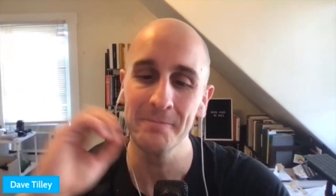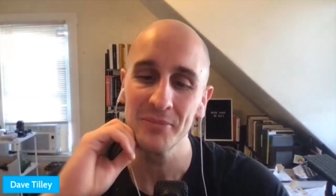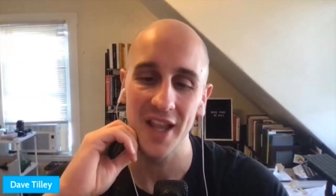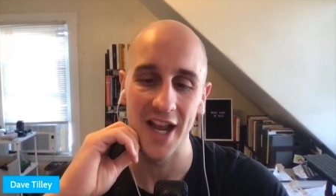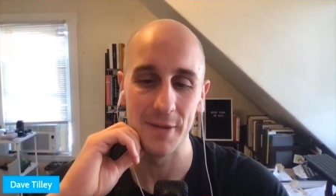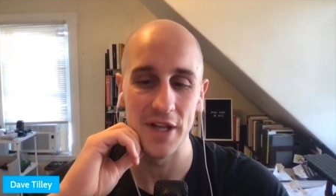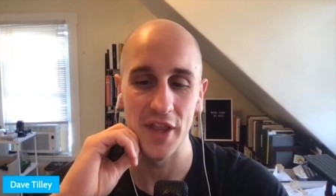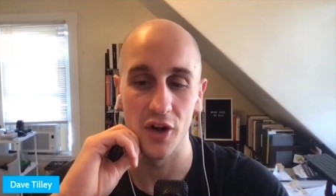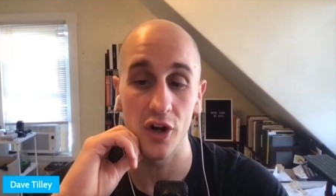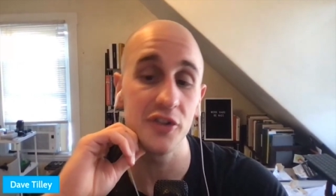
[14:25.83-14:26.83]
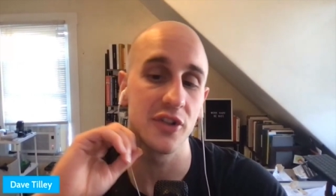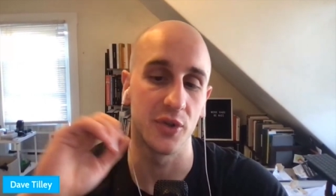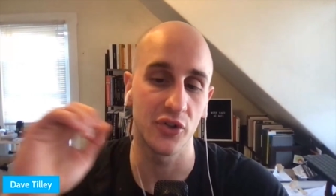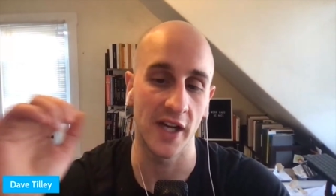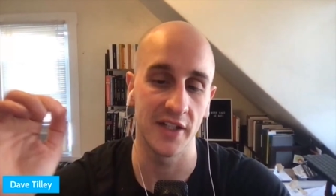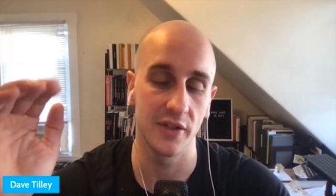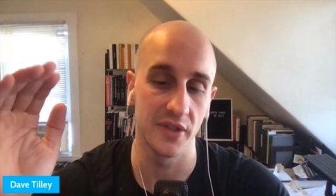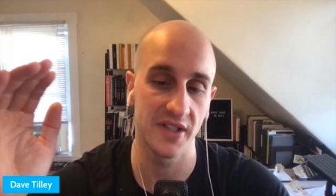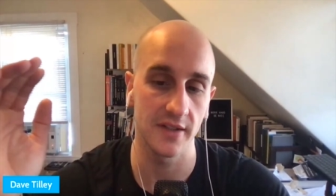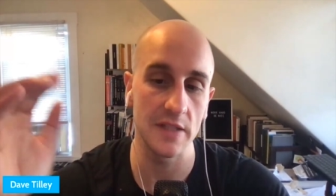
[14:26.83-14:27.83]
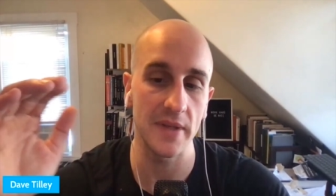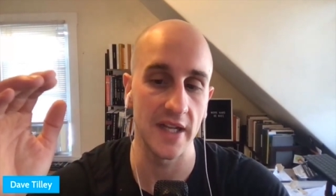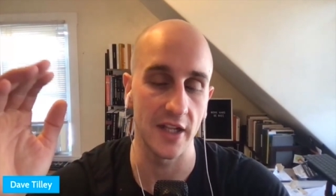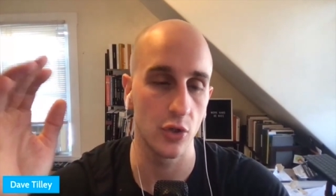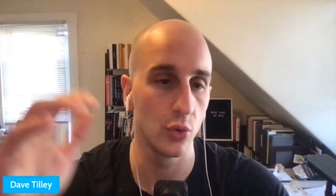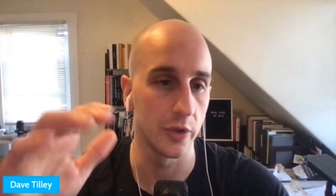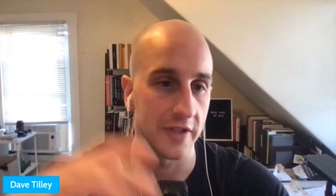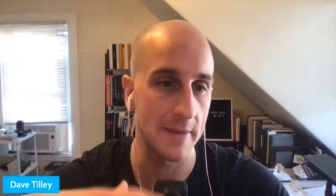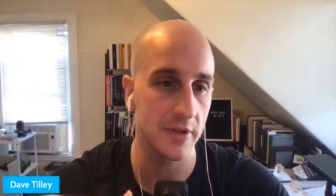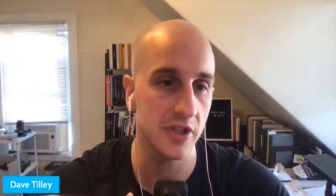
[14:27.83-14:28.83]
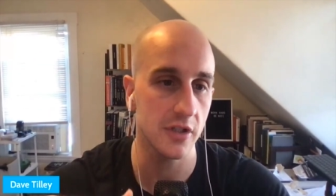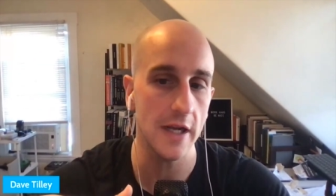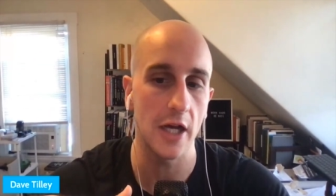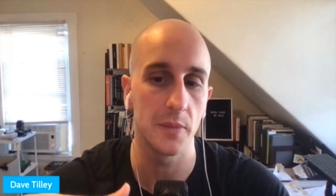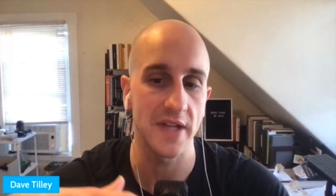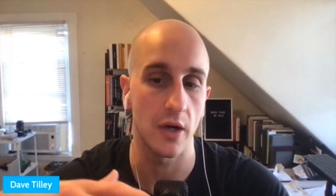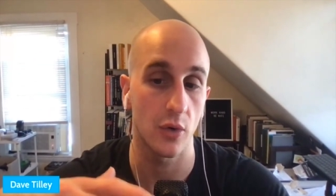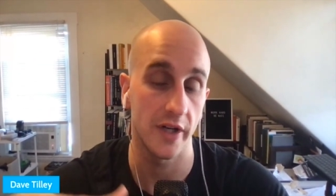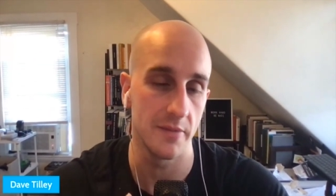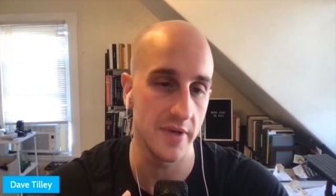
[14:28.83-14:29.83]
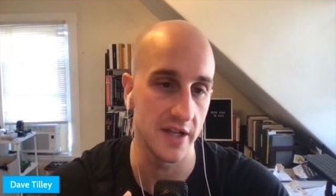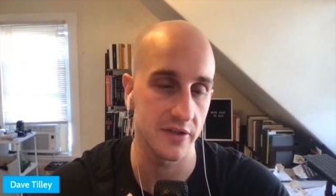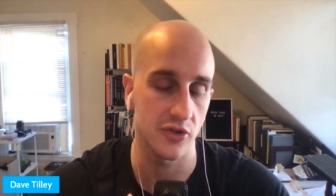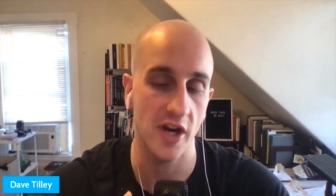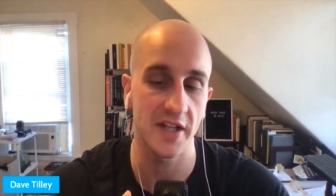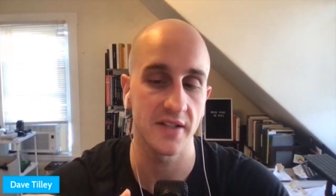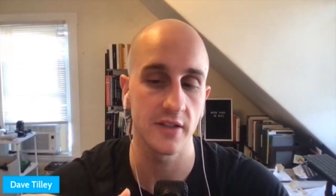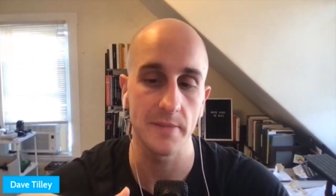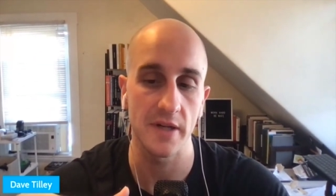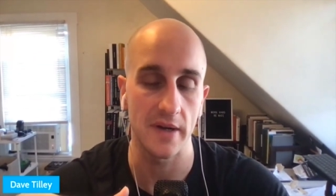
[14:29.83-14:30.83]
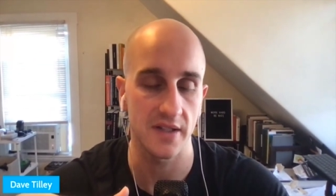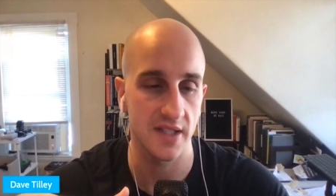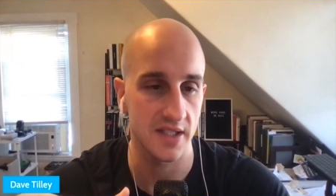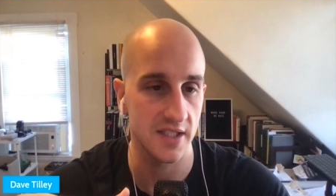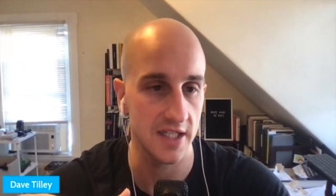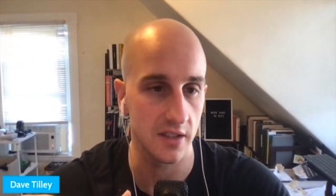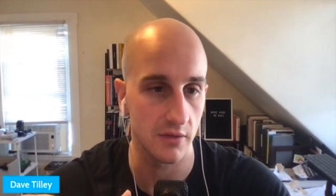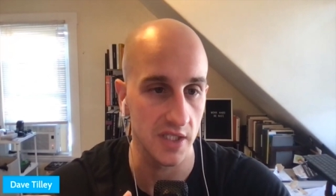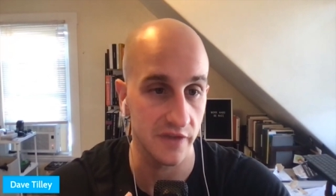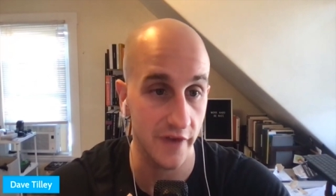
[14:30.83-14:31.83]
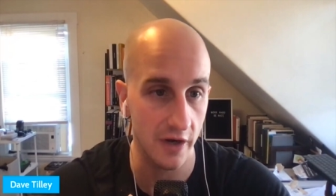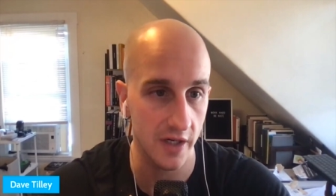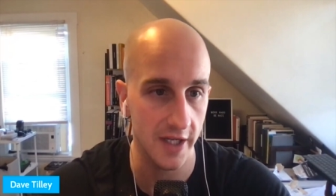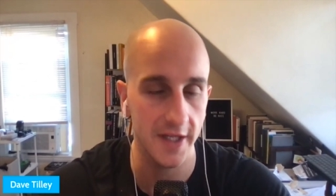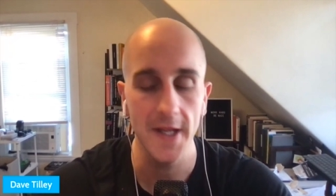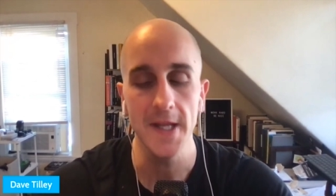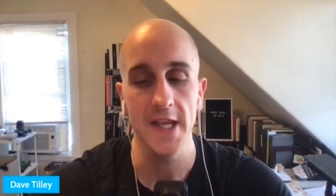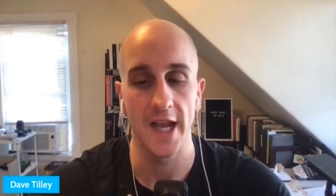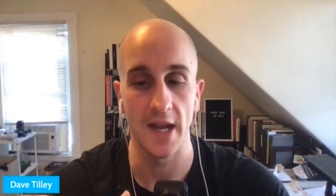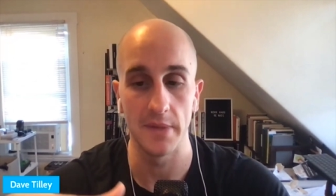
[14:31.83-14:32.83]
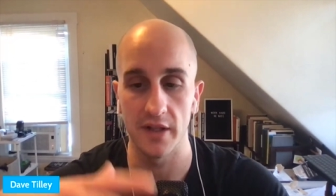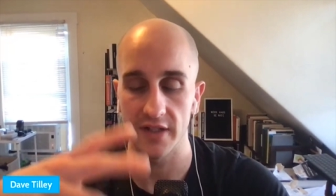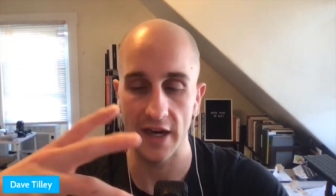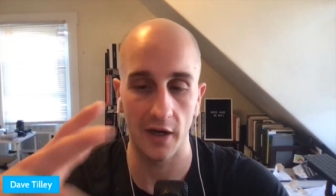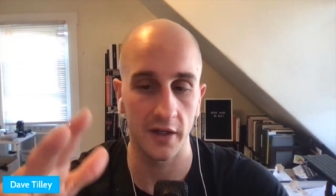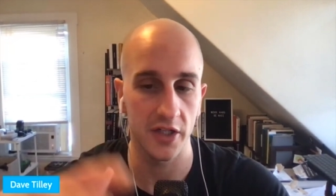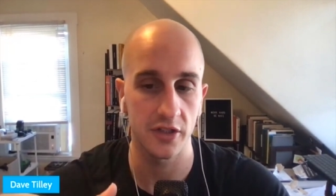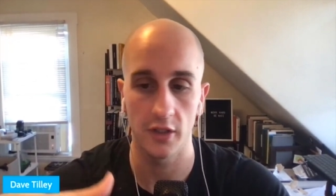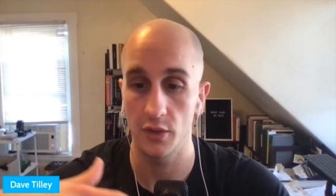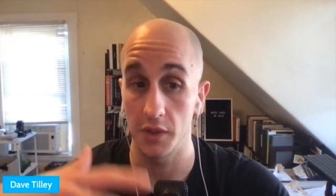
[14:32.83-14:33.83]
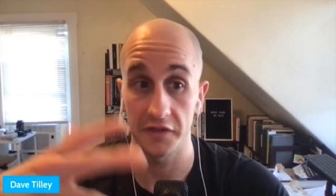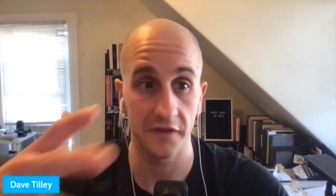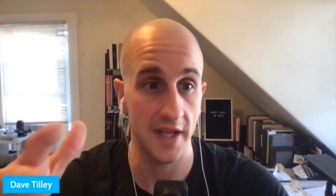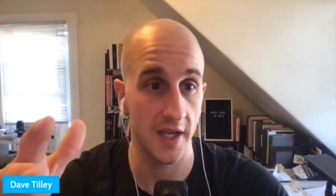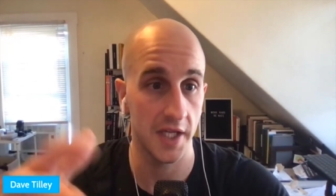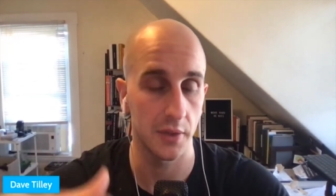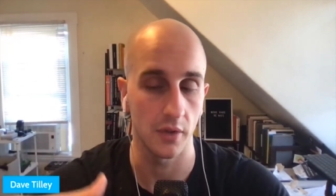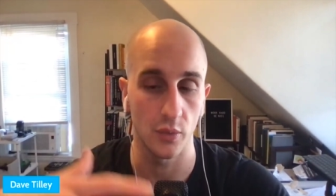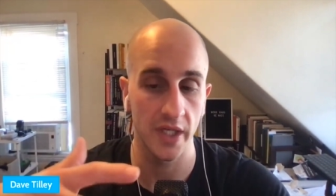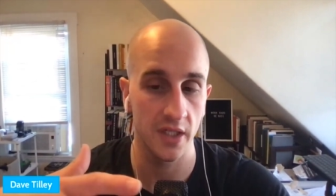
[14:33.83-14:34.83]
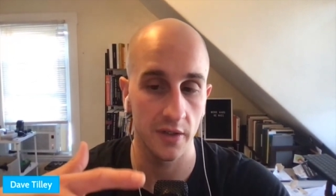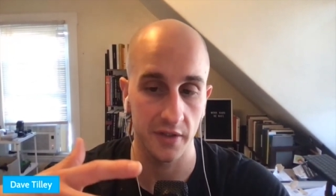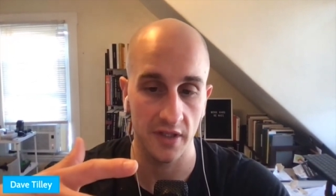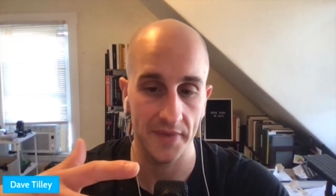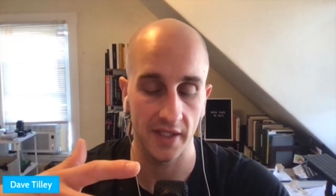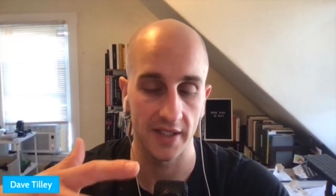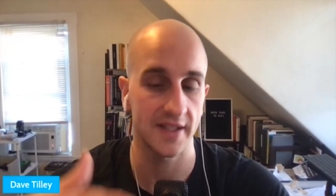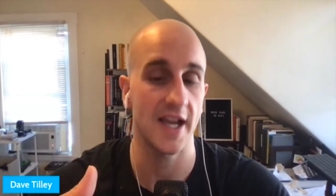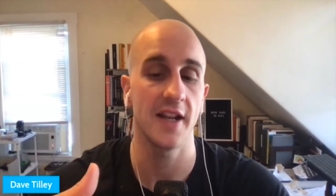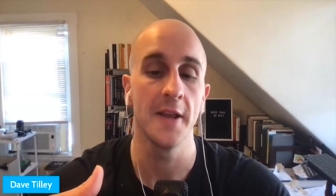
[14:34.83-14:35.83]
And then also trying to sleep in a cooler temperature helps out quite a bit. So trying to sleep in about 68 degrees Fahrenheit, it's air conditioner or a fan or windows or something like that.